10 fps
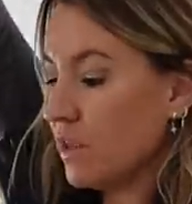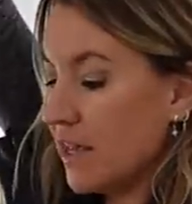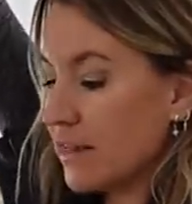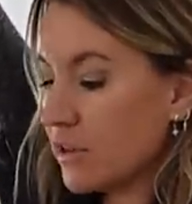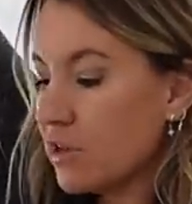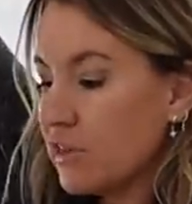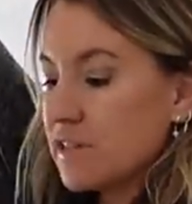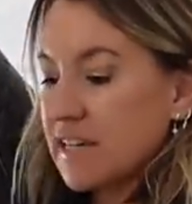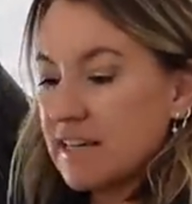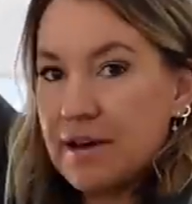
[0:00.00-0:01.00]
It literally
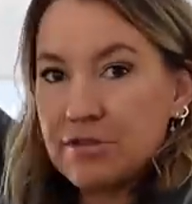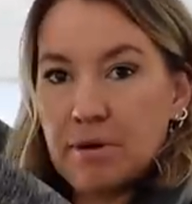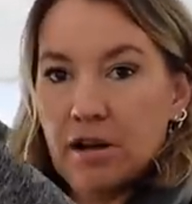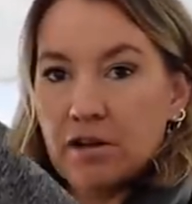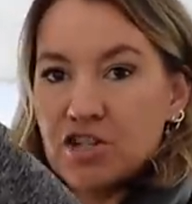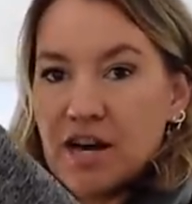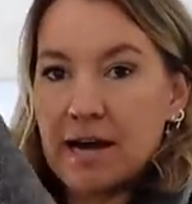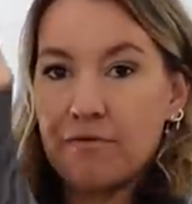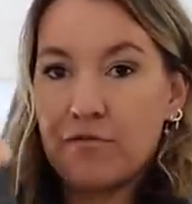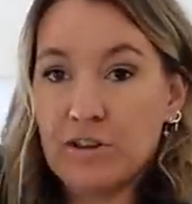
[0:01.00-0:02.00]
looks like an Anthropologie
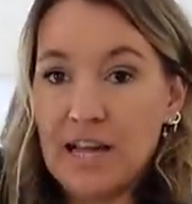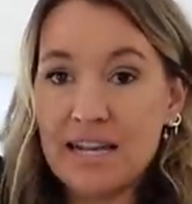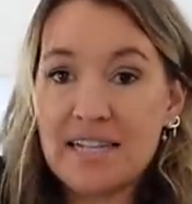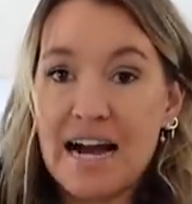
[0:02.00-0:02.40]
item for less.